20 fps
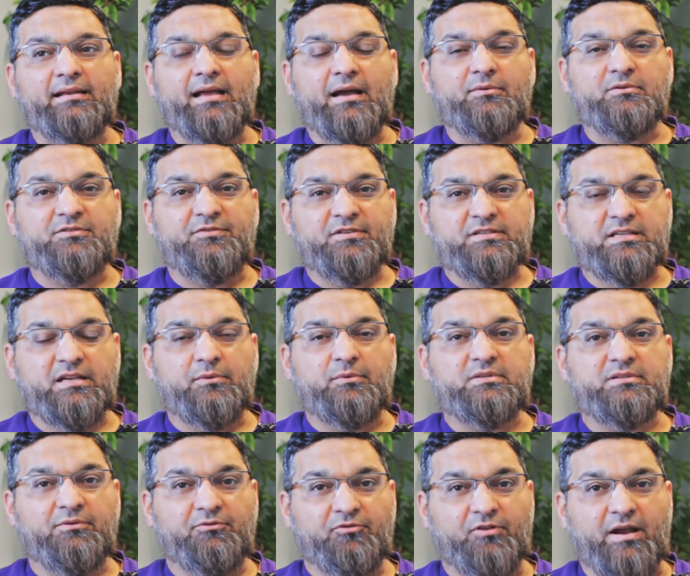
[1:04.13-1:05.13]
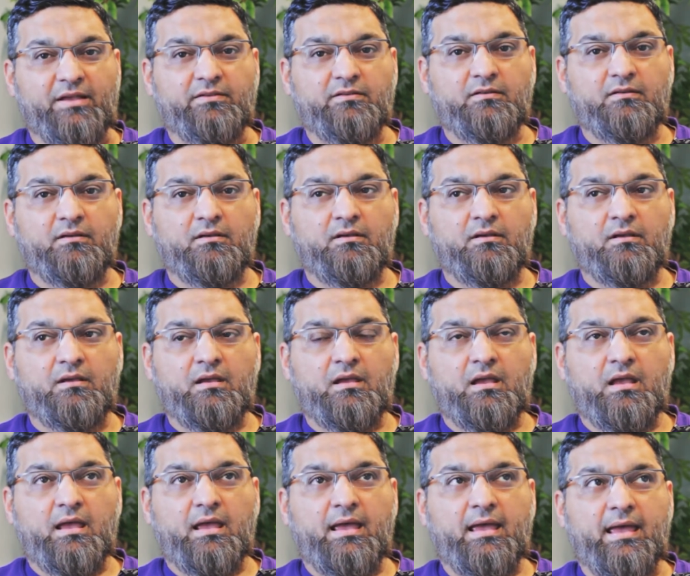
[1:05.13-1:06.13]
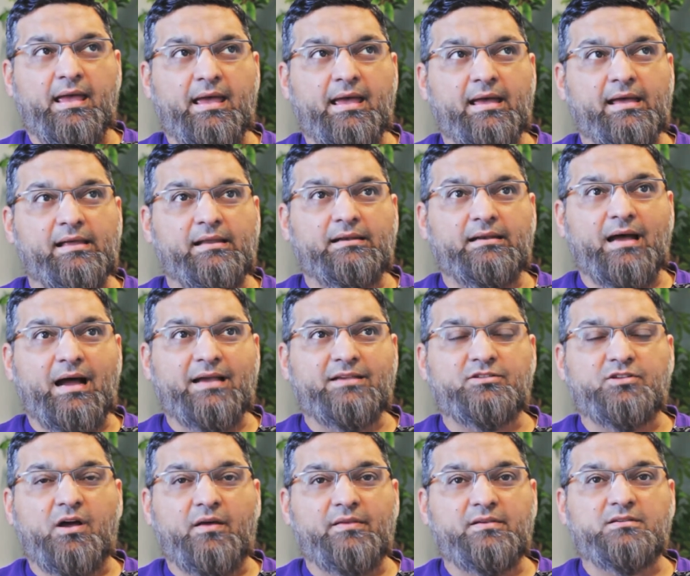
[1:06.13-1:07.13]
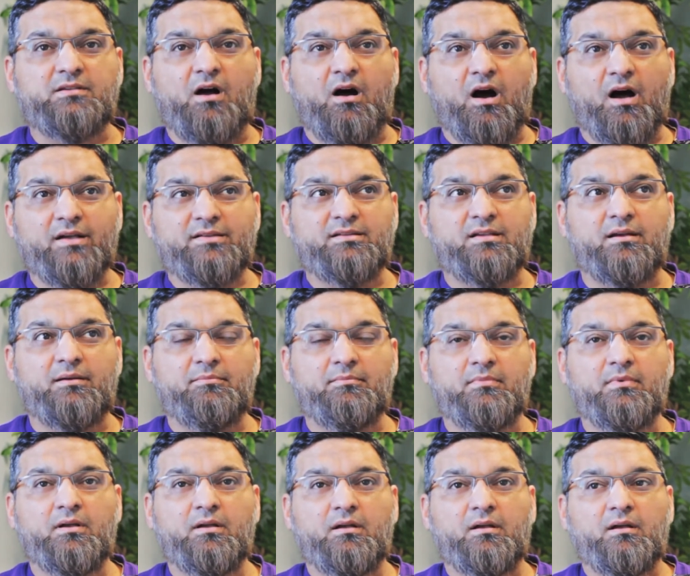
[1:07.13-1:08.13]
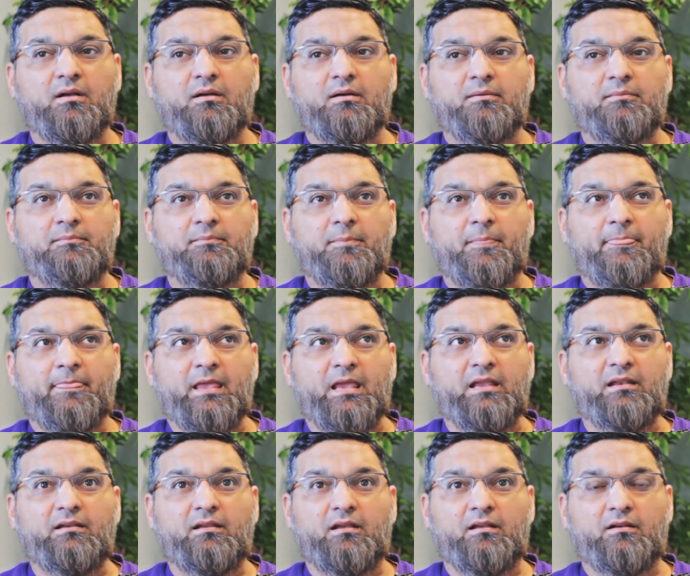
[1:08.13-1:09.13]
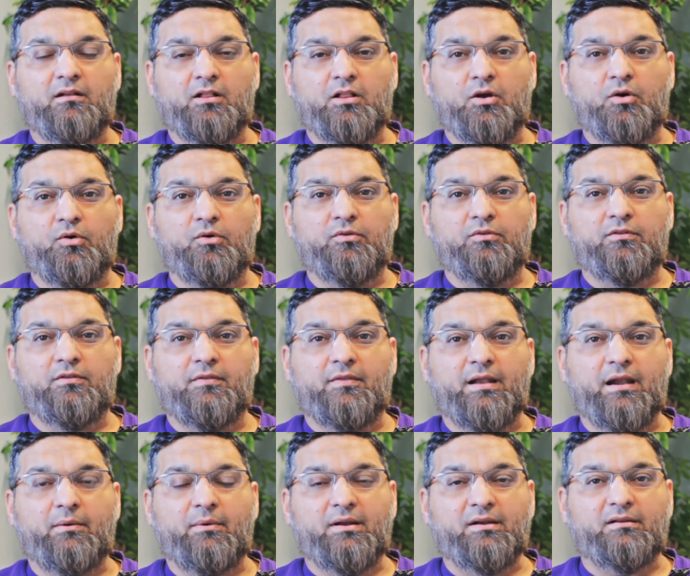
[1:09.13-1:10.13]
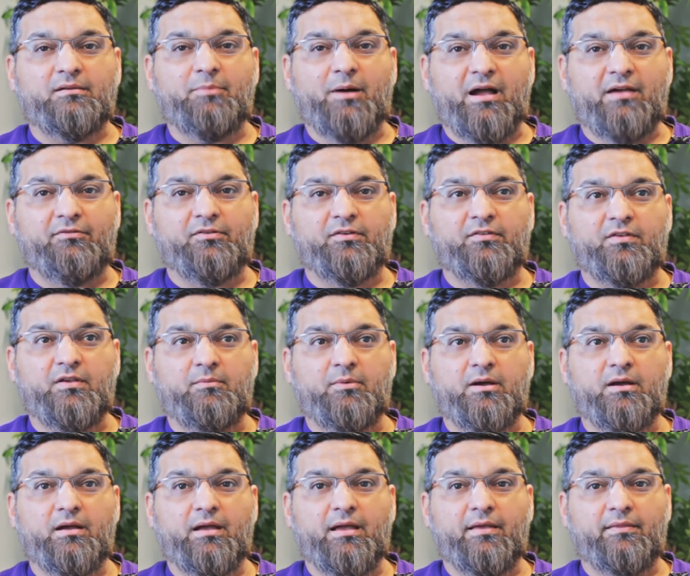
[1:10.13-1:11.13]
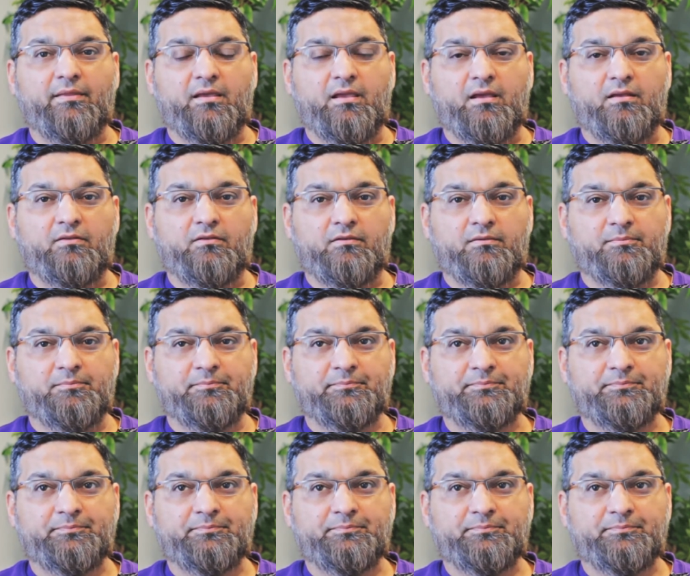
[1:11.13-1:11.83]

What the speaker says: I was visiting with some friends, and I saw these awesome Indian clothes that I wanted to buy for Seema and the kids.